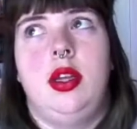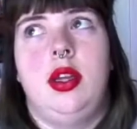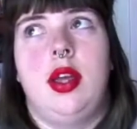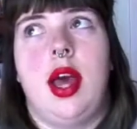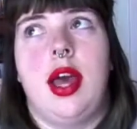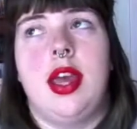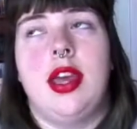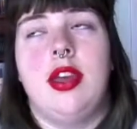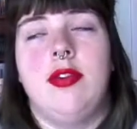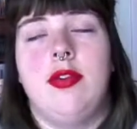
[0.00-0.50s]

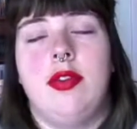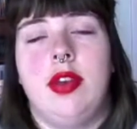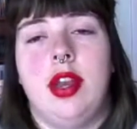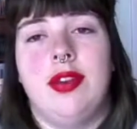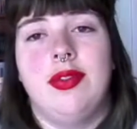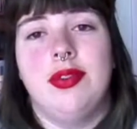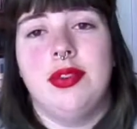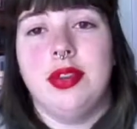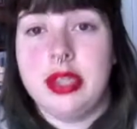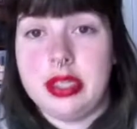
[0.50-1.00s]
I have
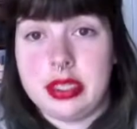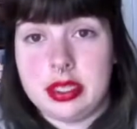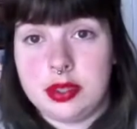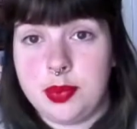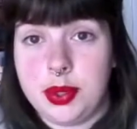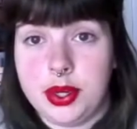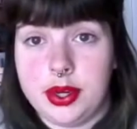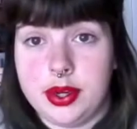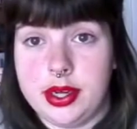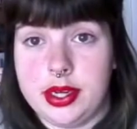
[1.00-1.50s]
never
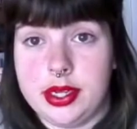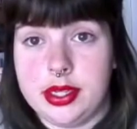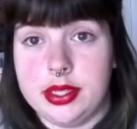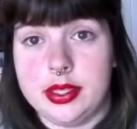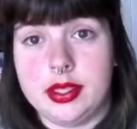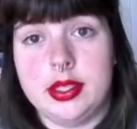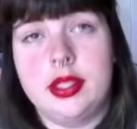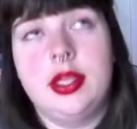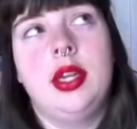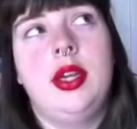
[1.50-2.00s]

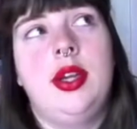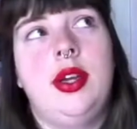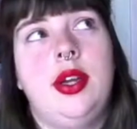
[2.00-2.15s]
experienced